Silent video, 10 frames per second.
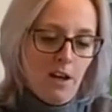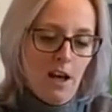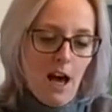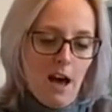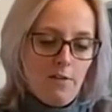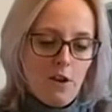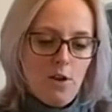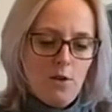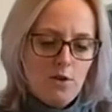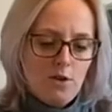I've
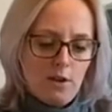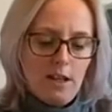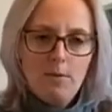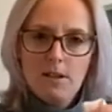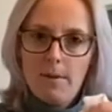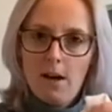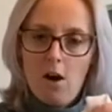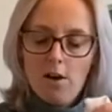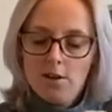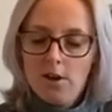used, this one's a bit of
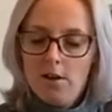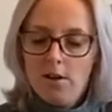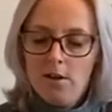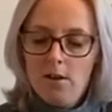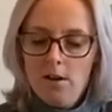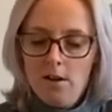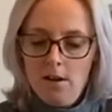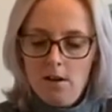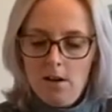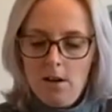cotton.
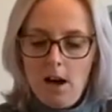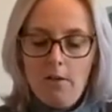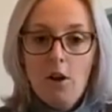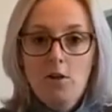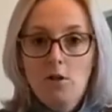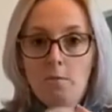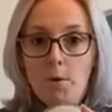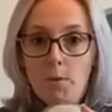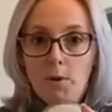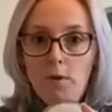I've got some
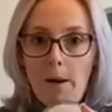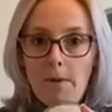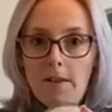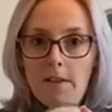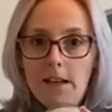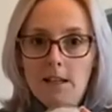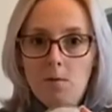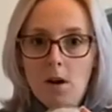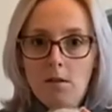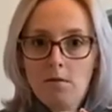bubble wrap in this
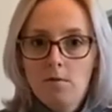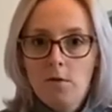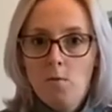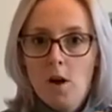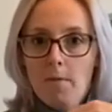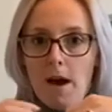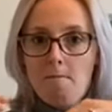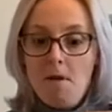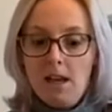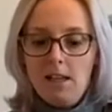one from one of my
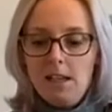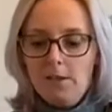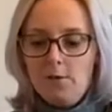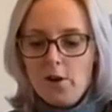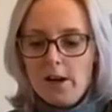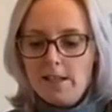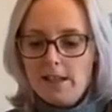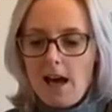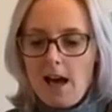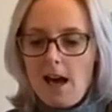many deliveries,
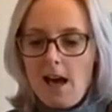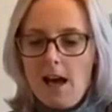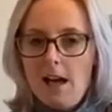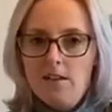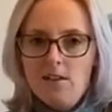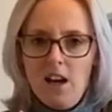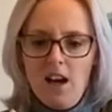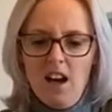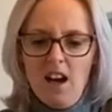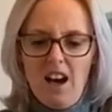and
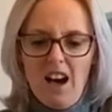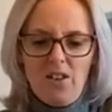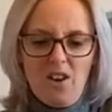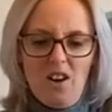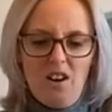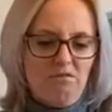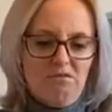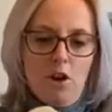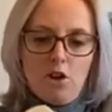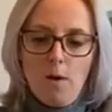I thought, oh
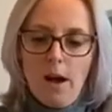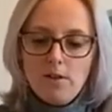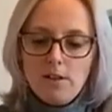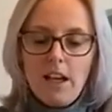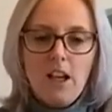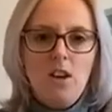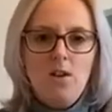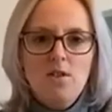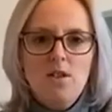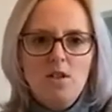gosh, what else can I
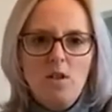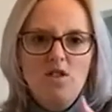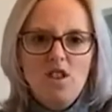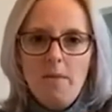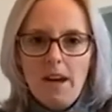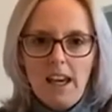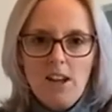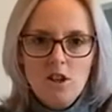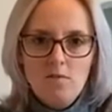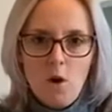use? So I've just got a bit of
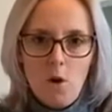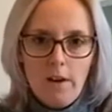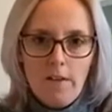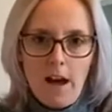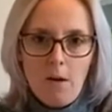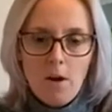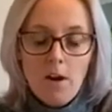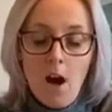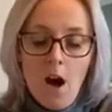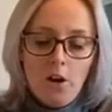kitchen roll in that one.
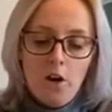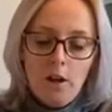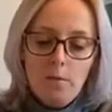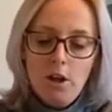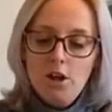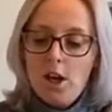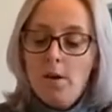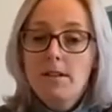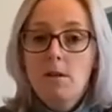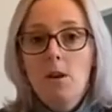And all I'm going to do
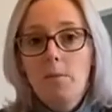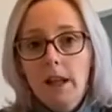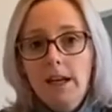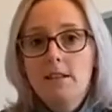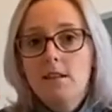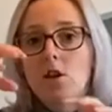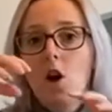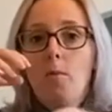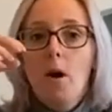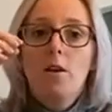is I'm going to place the
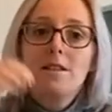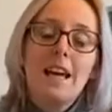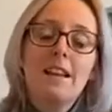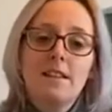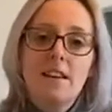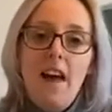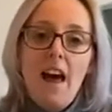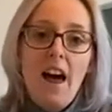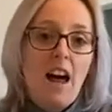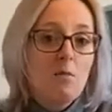snowballs into
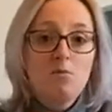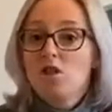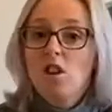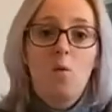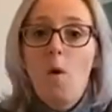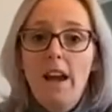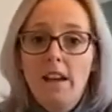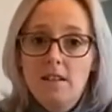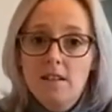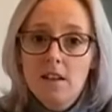there and I'm just going to
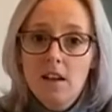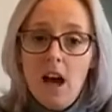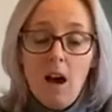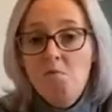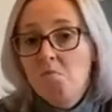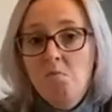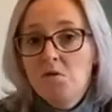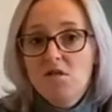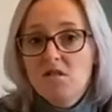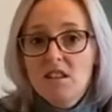wait, and we're
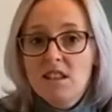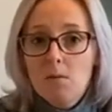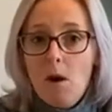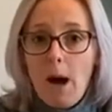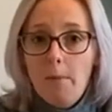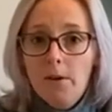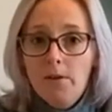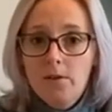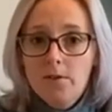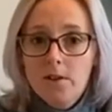just going to see what
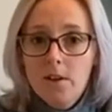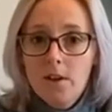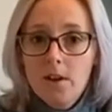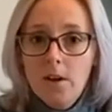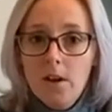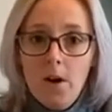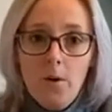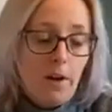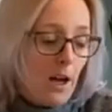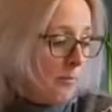happens.
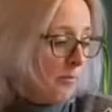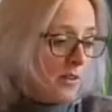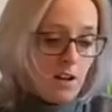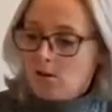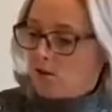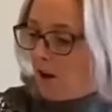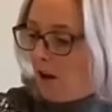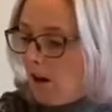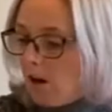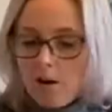Okay,
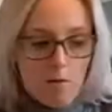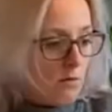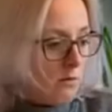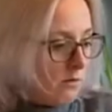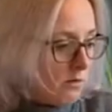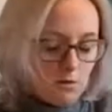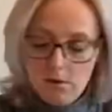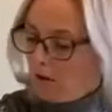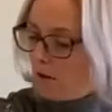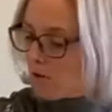so
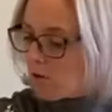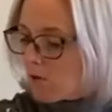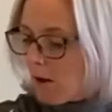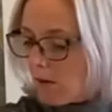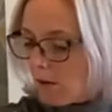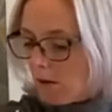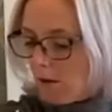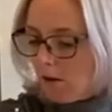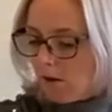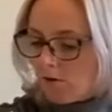let's have a look.
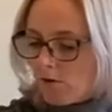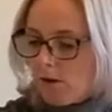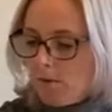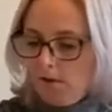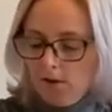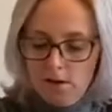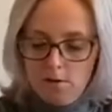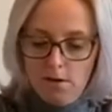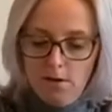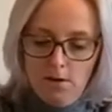The first
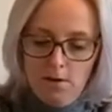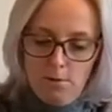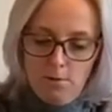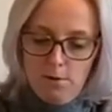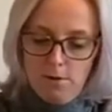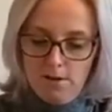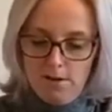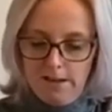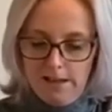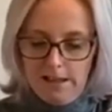one. Ooh.
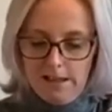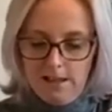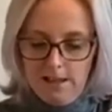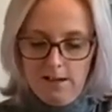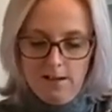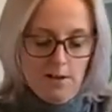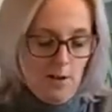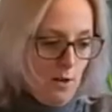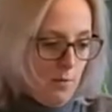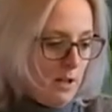
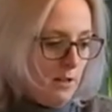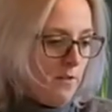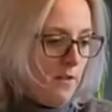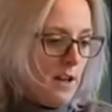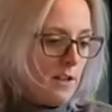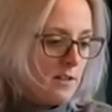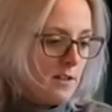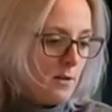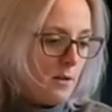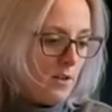Hoping it fits.
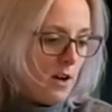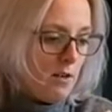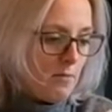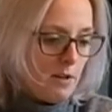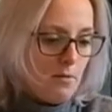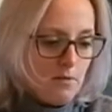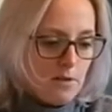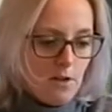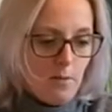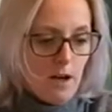So I've got my
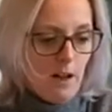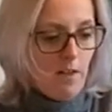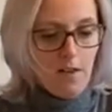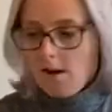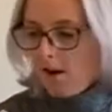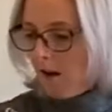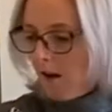snowball in there.